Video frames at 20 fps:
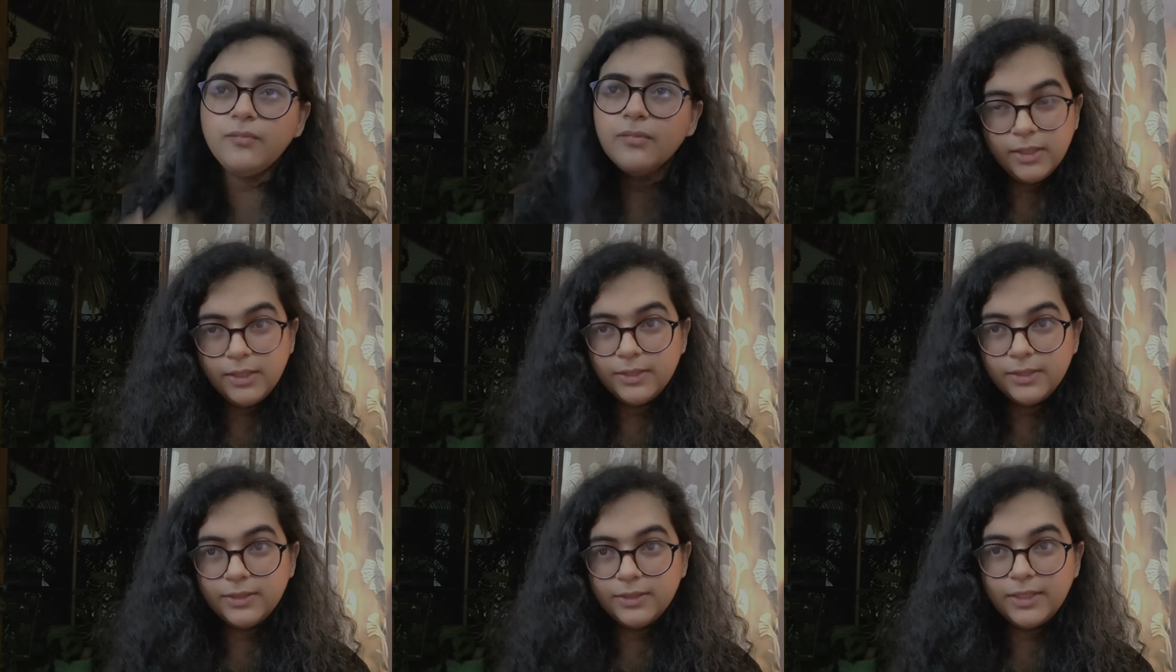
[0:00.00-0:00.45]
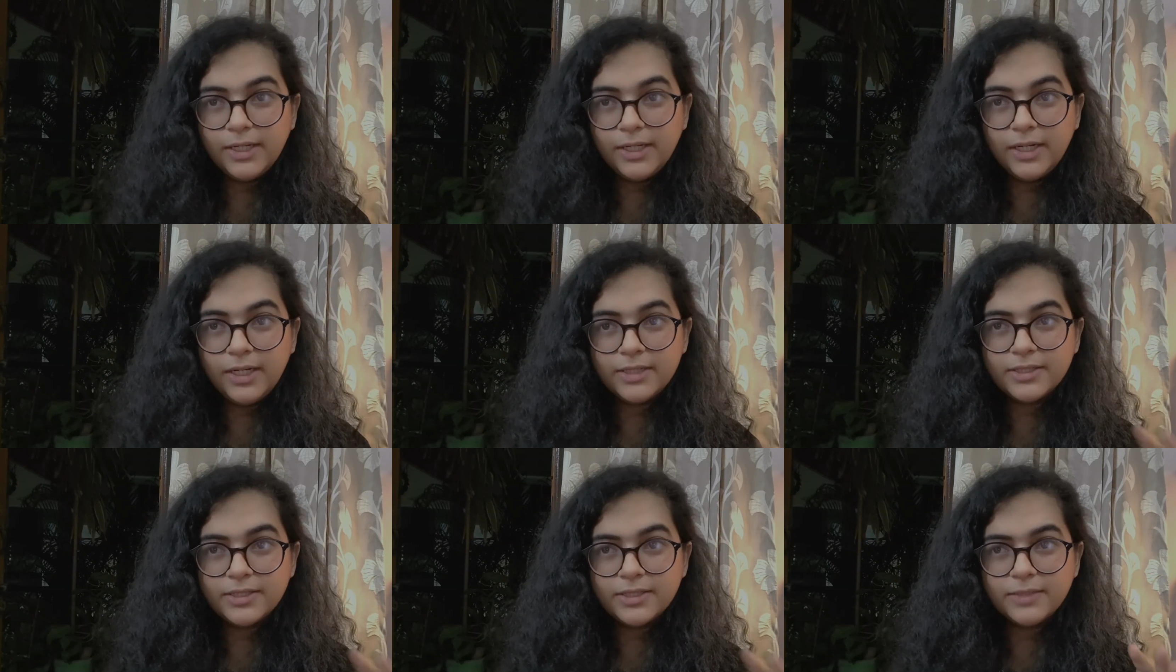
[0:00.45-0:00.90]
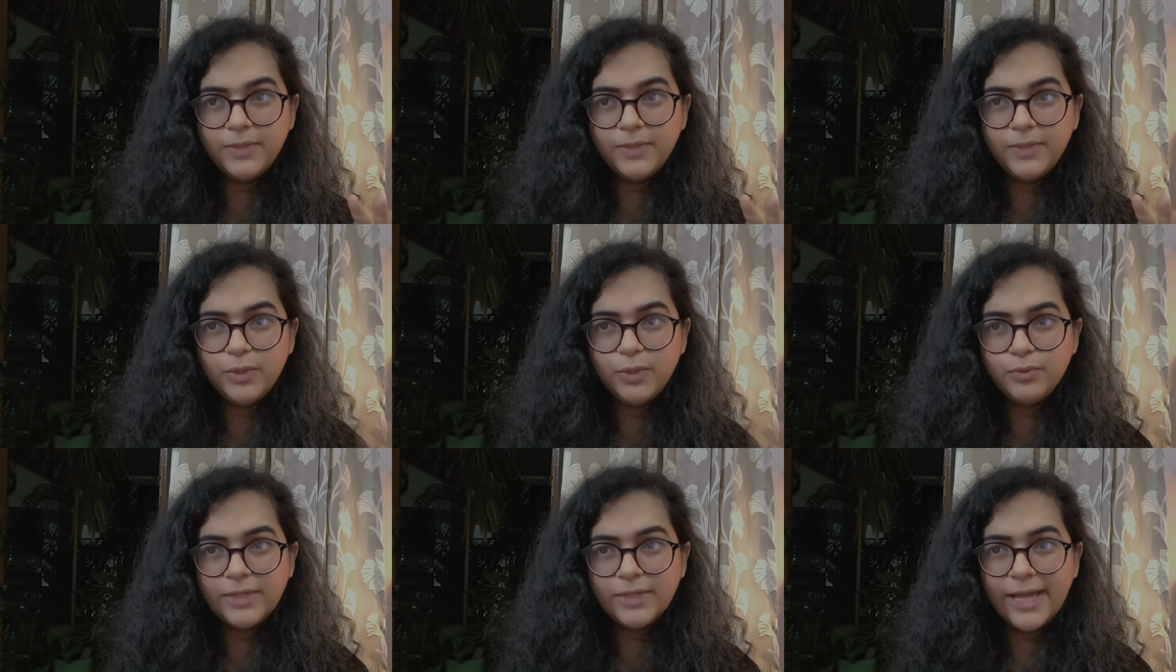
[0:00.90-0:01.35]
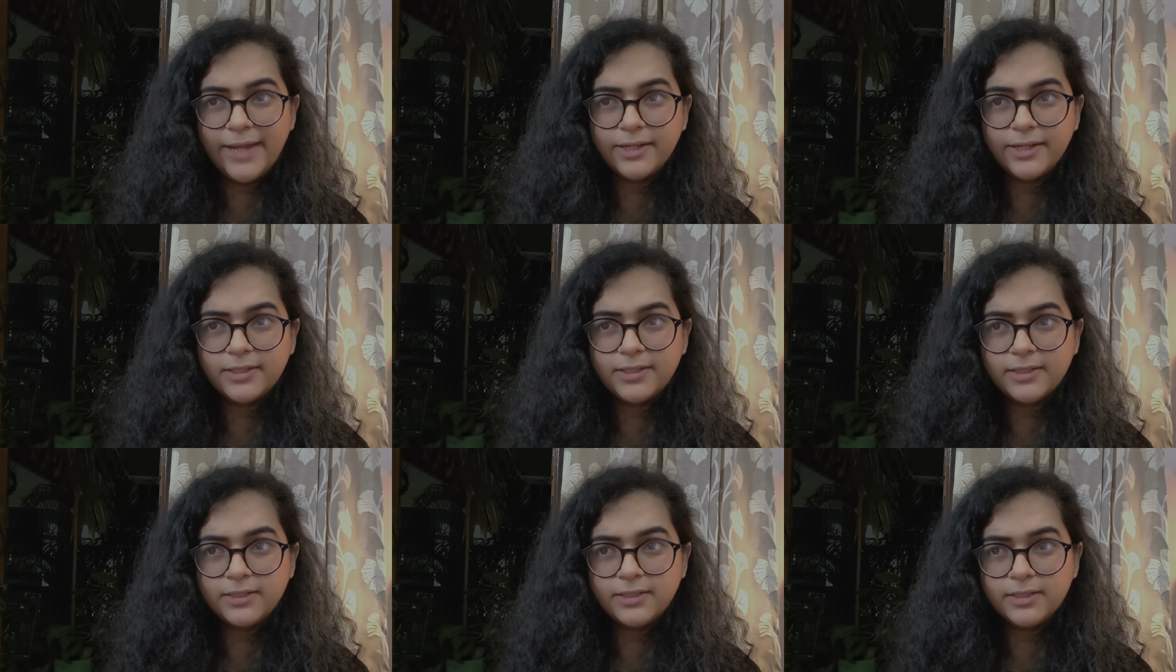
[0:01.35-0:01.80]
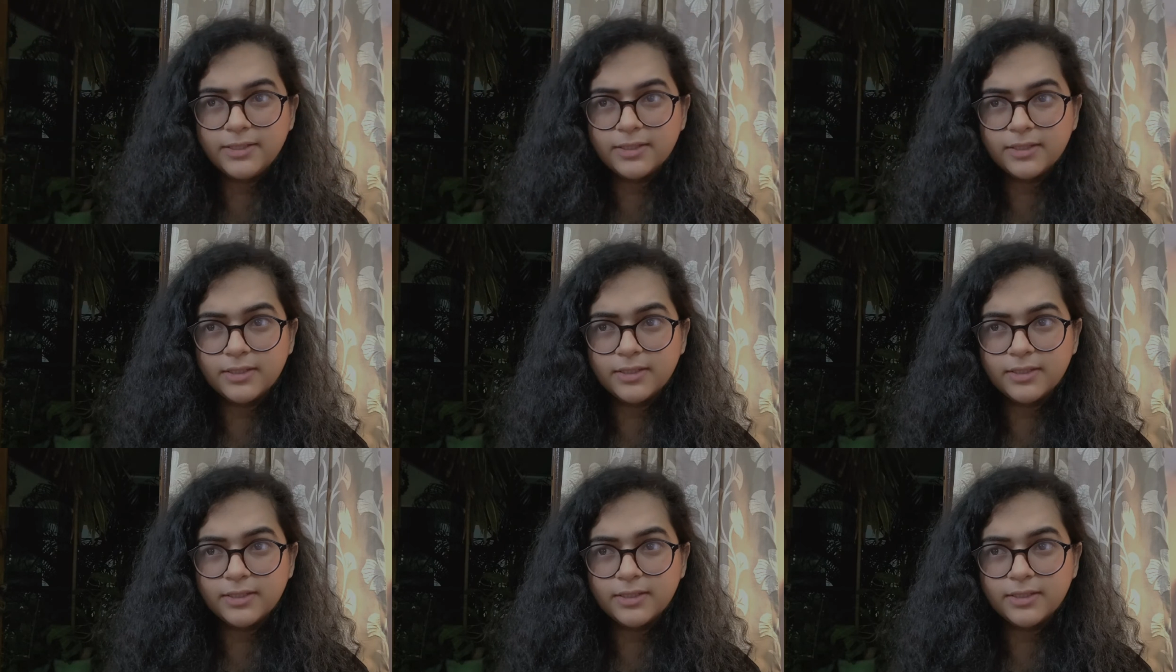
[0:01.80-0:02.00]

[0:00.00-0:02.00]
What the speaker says: There are some new characters.